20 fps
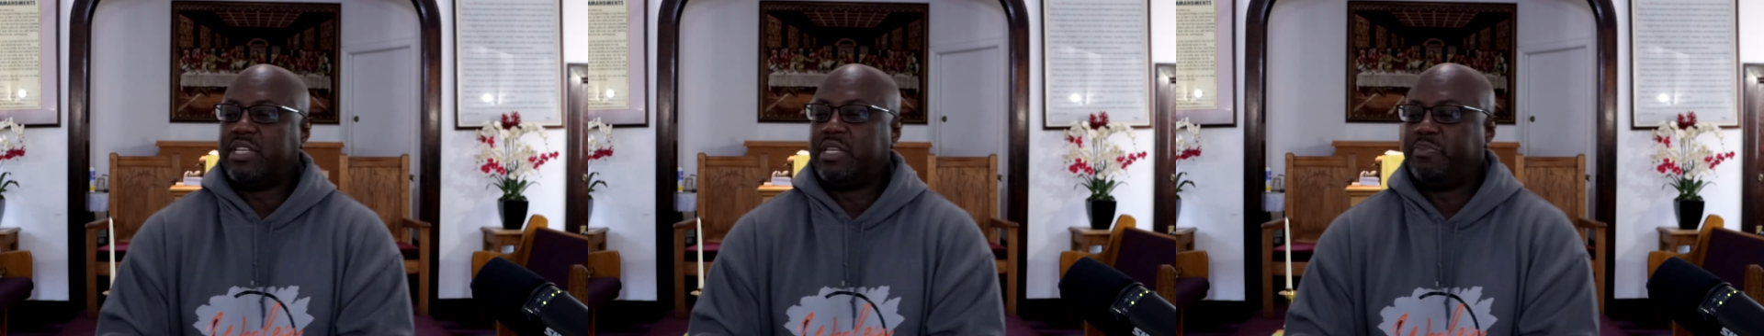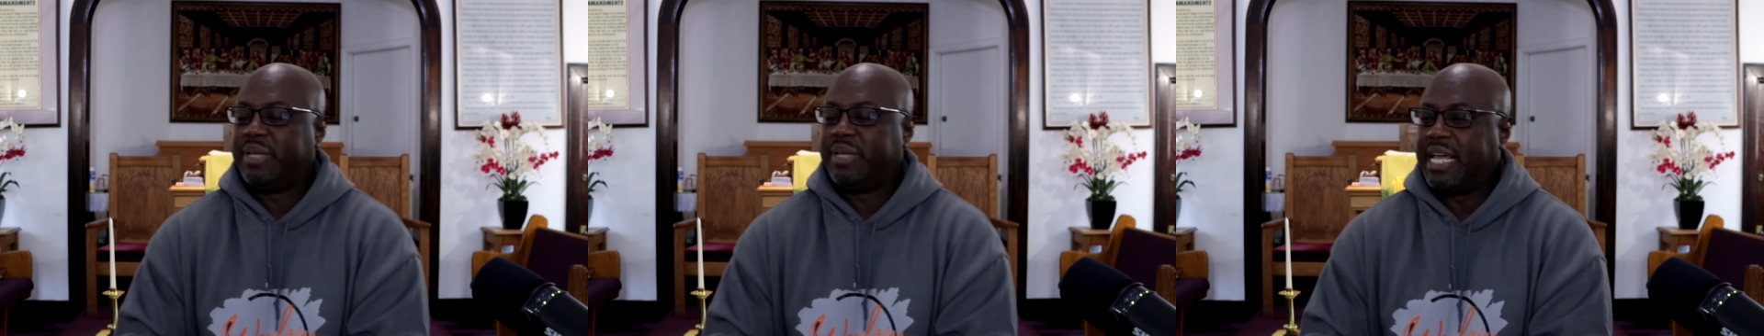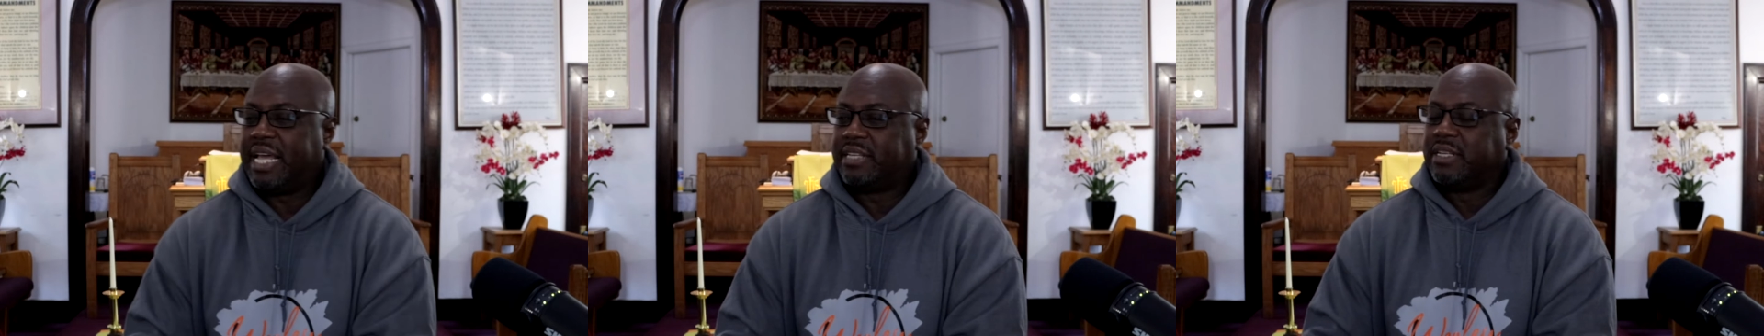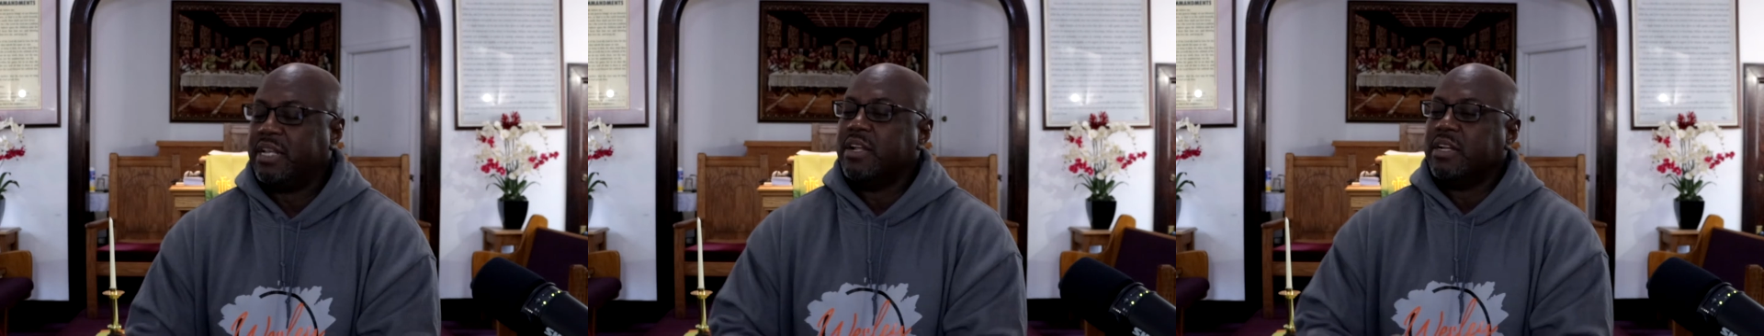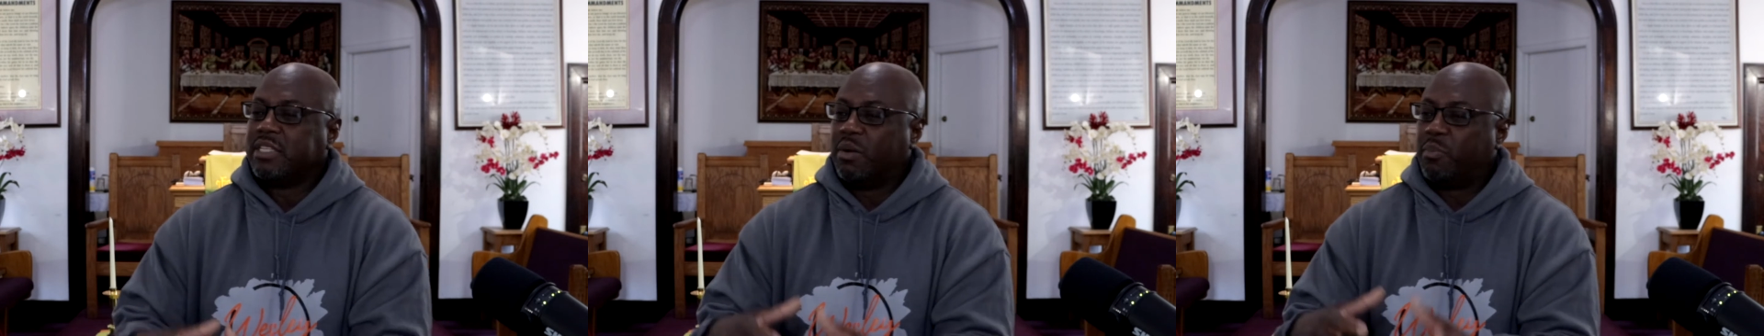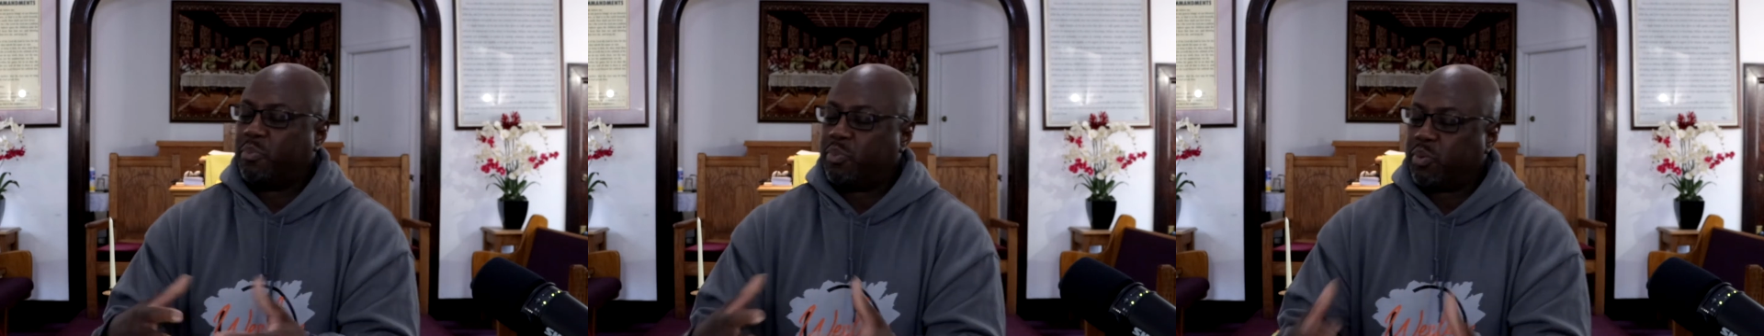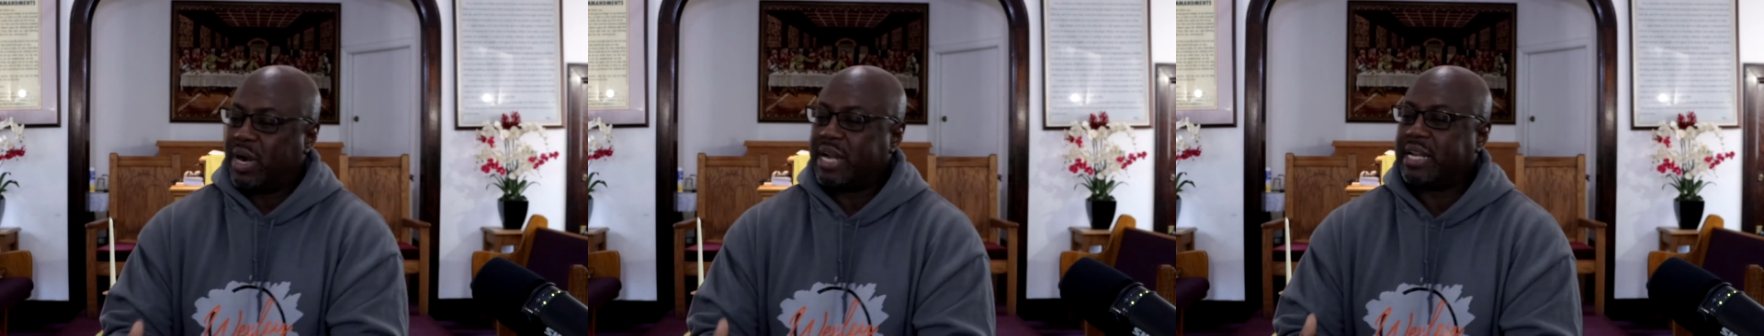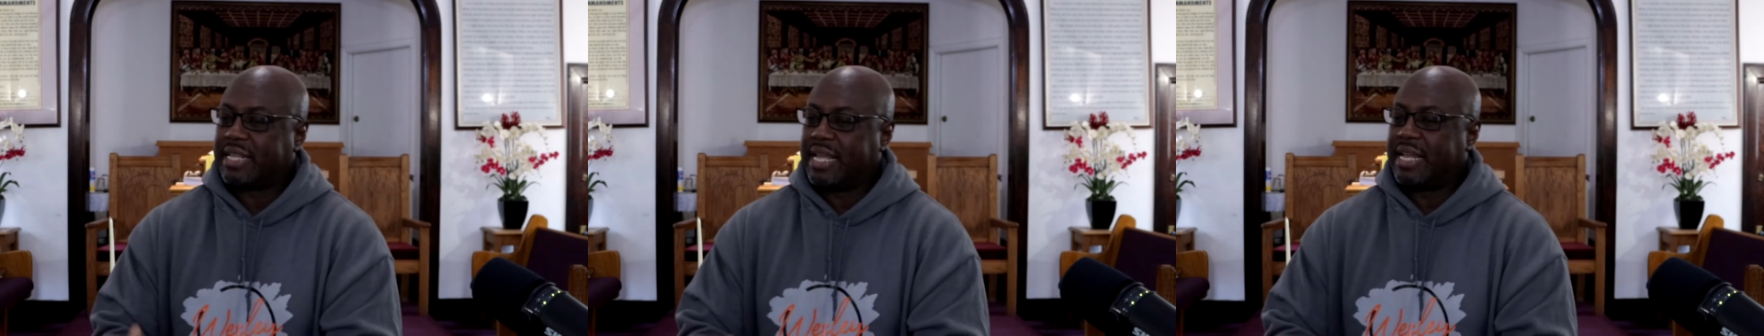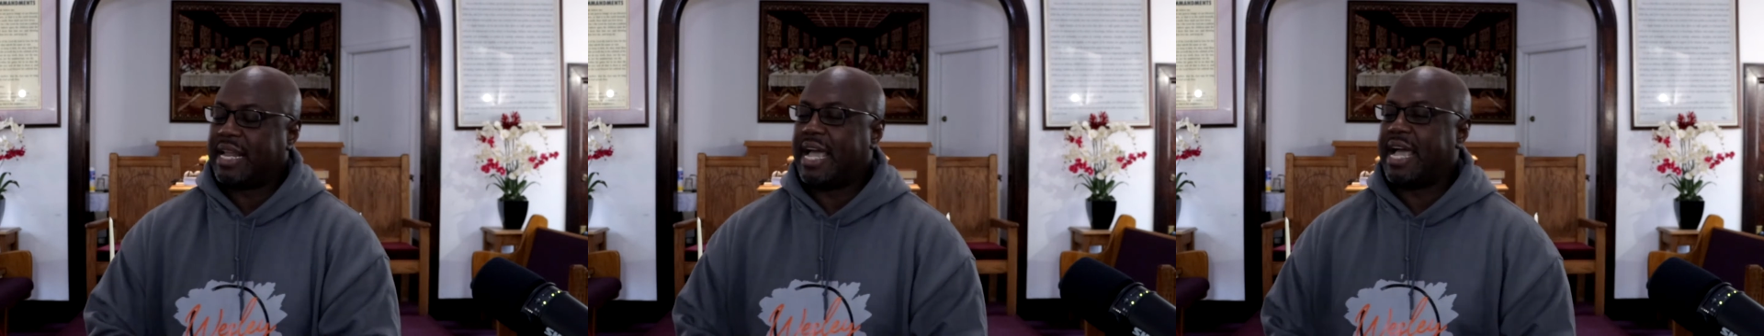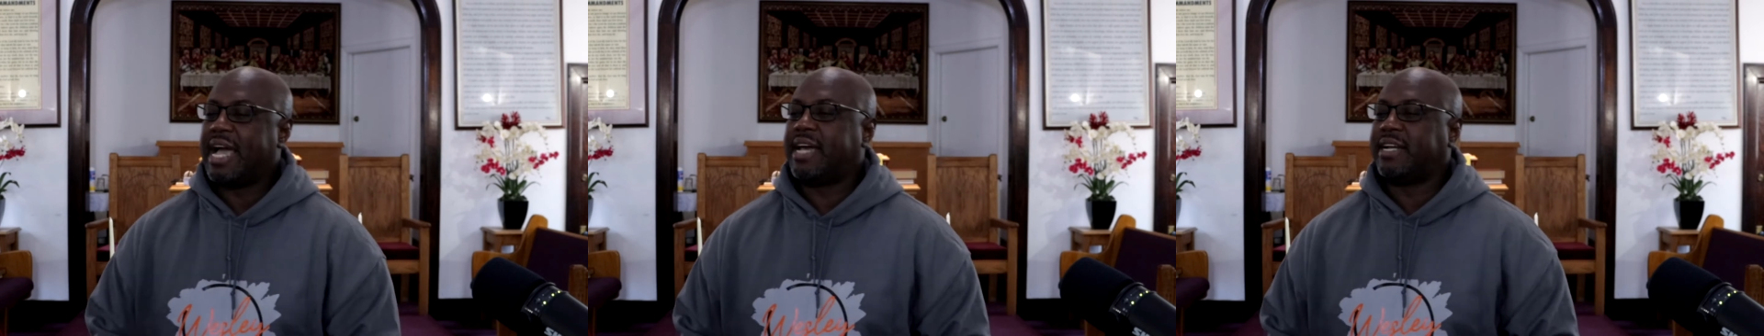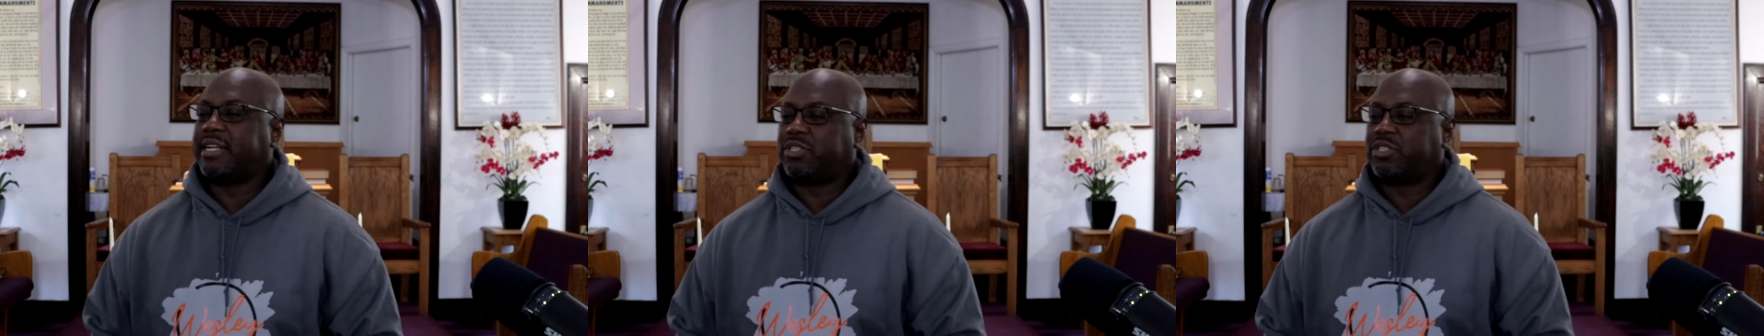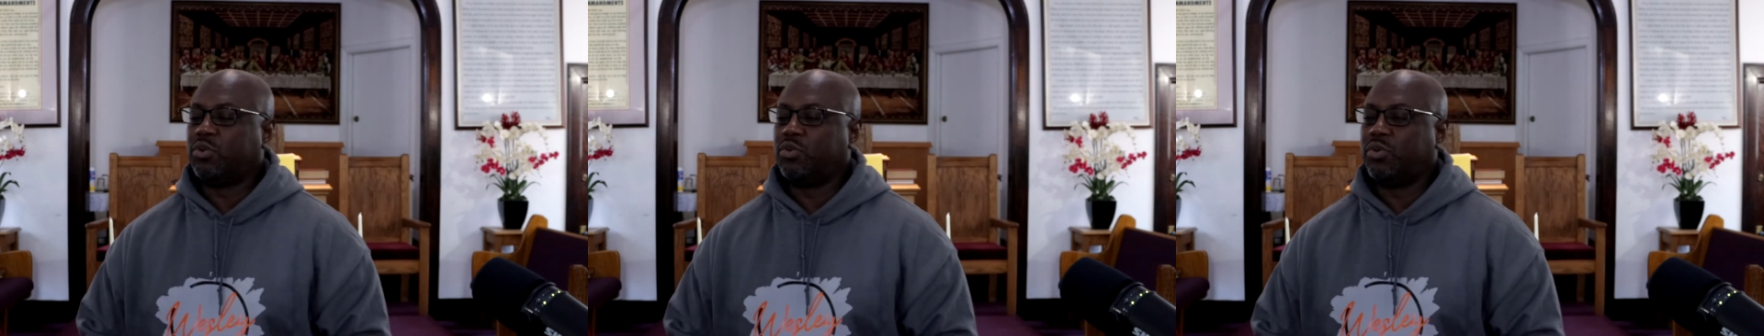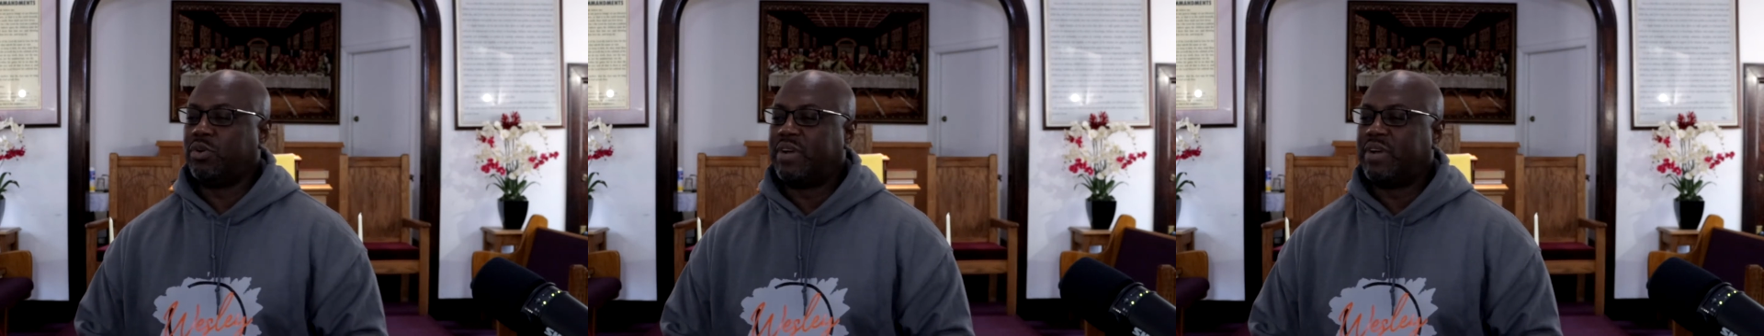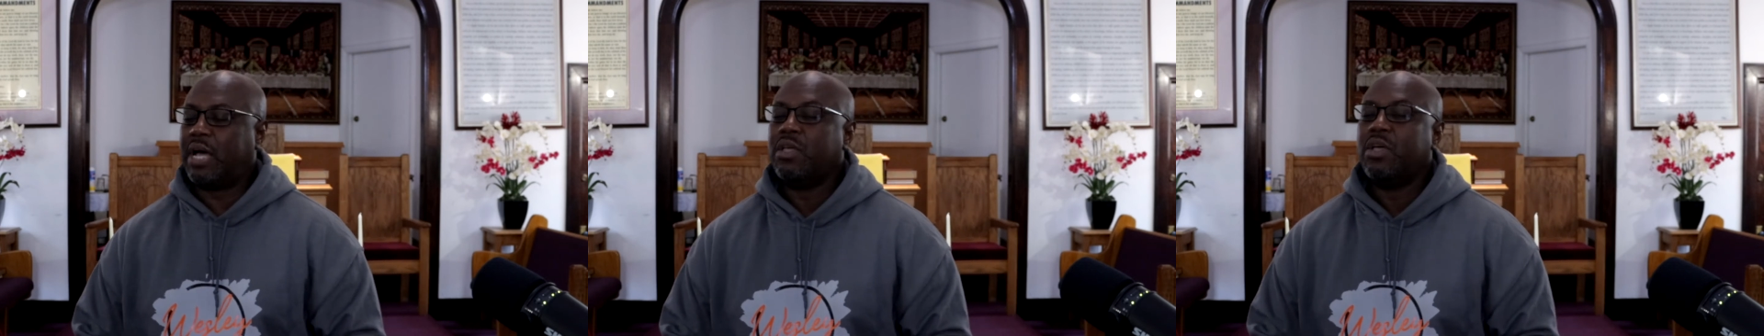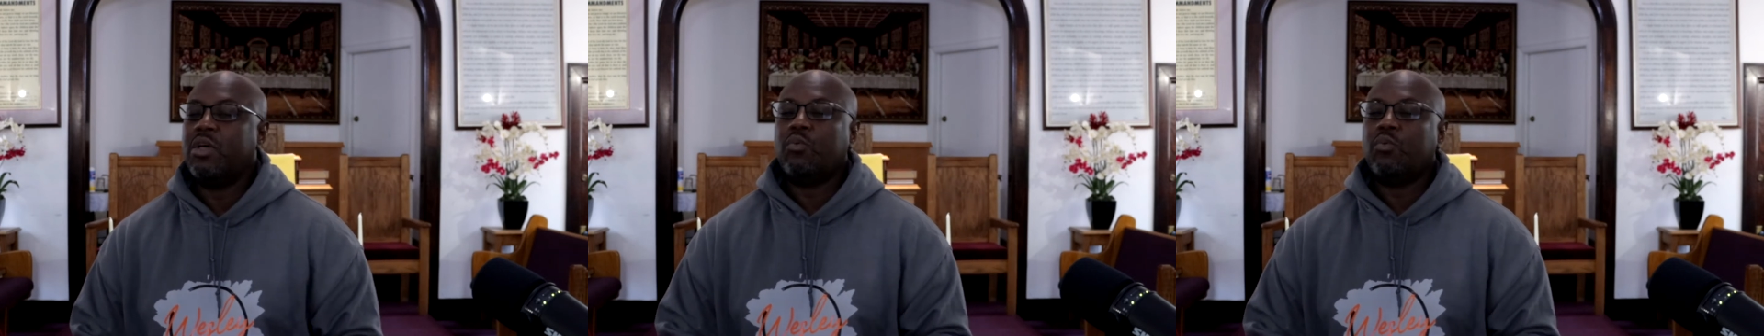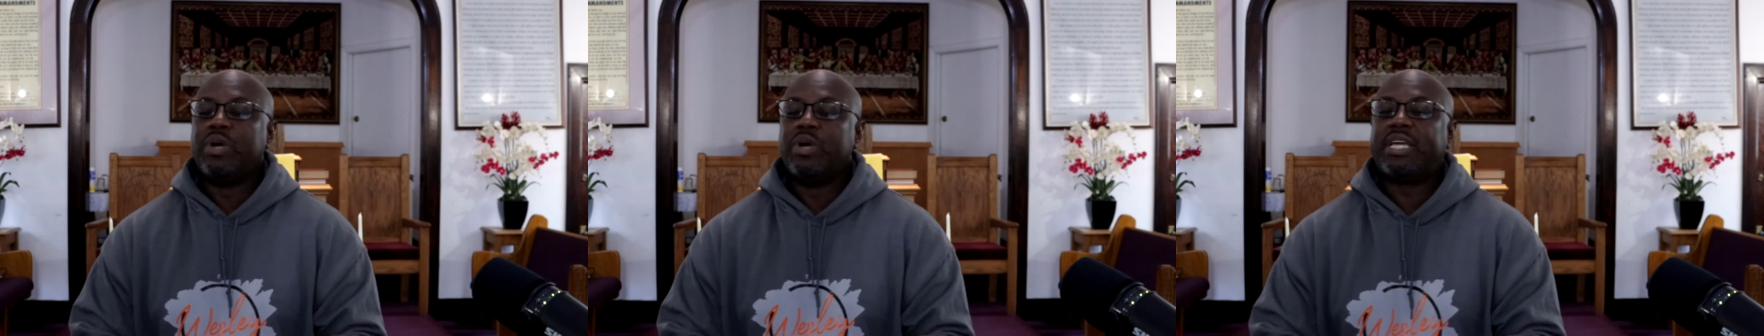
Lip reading: he begins to break that attitude about,